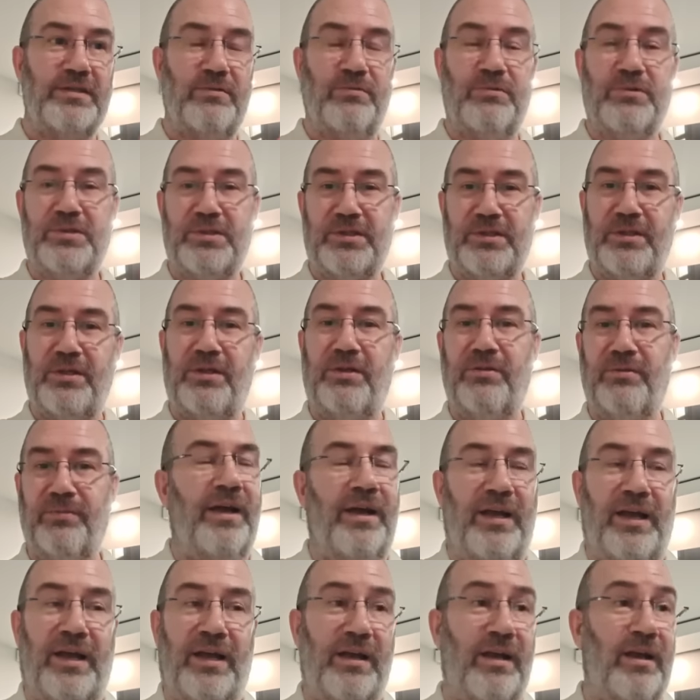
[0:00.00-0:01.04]
is it was still,
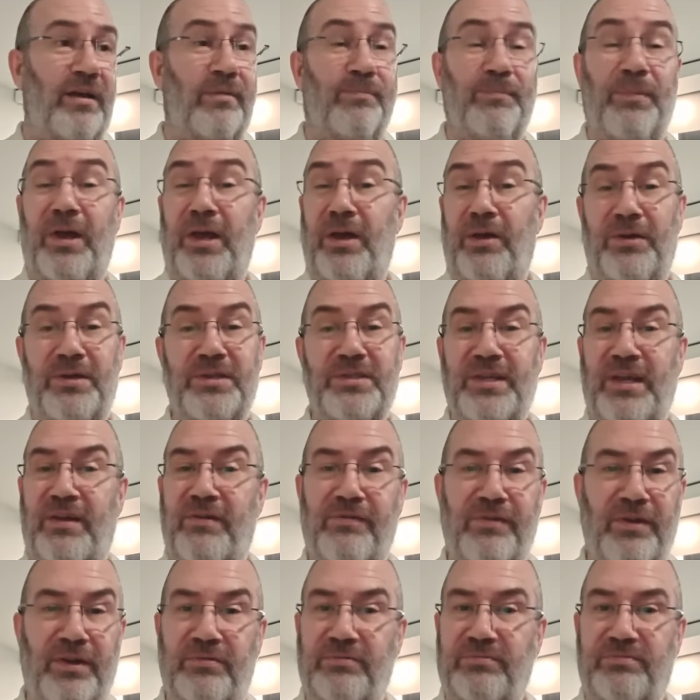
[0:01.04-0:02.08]
I'll be honest,
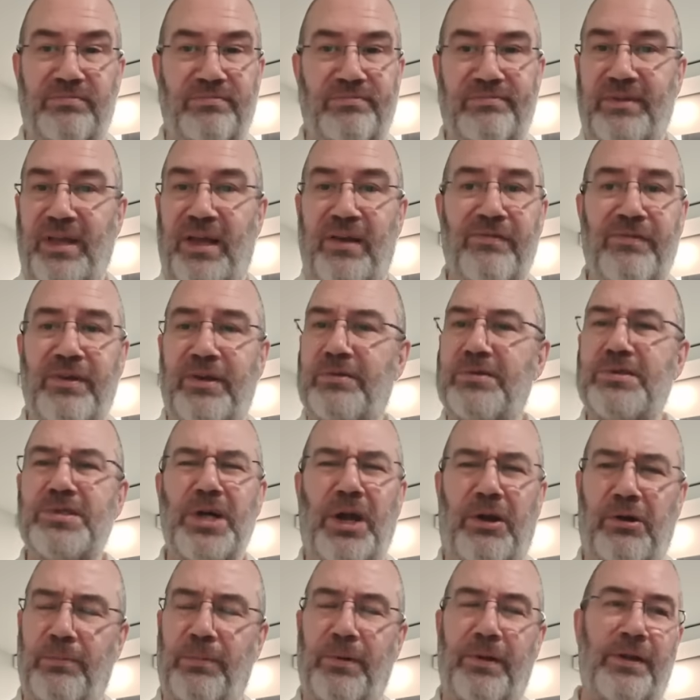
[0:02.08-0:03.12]
I felt
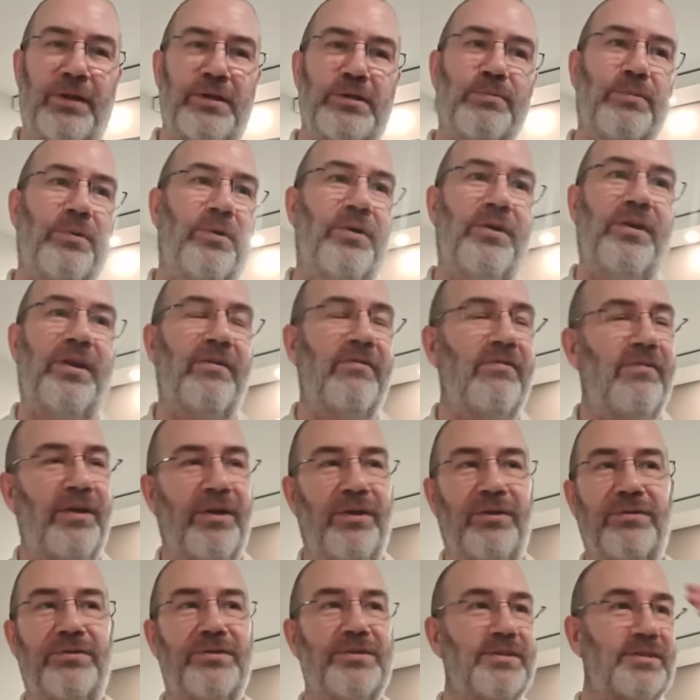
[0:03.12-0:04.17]
terrible at this point. I
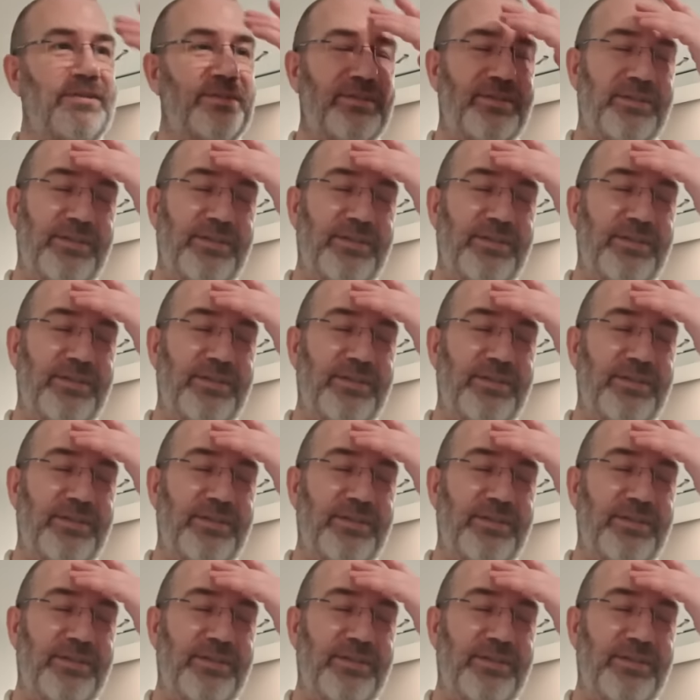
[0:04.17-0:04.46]
felt,